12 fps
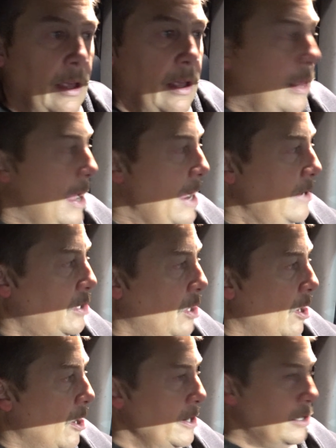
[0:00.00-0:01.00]

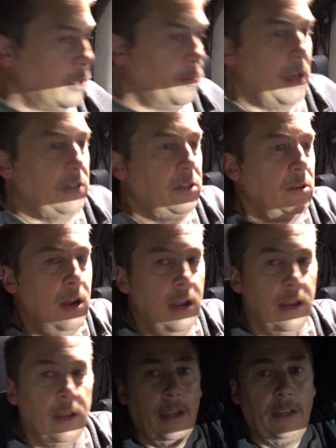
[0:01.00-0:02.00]
Landstar inspector
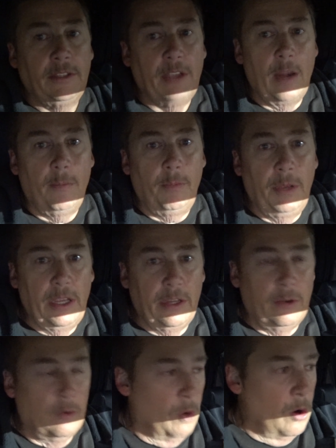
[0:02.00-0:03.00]
has got a big
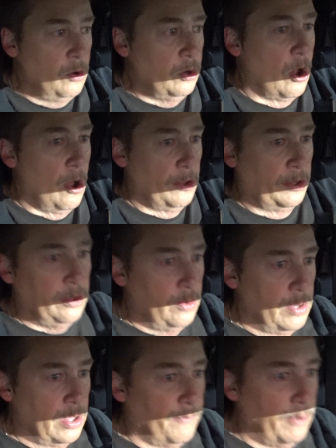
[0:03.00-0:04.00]
road call to do
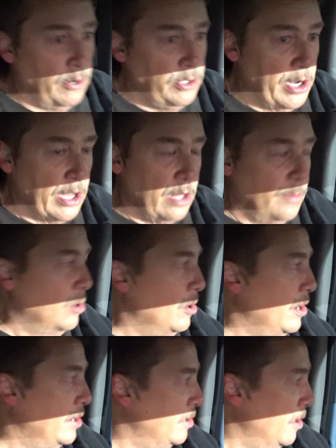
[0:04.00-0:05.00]
in the first thing in the
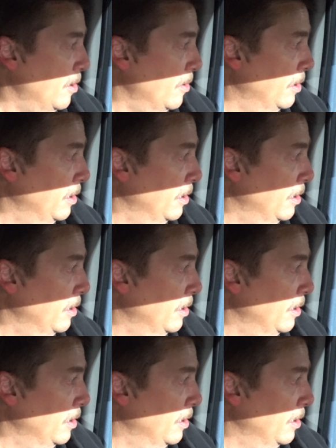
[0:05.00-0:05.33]
morning, so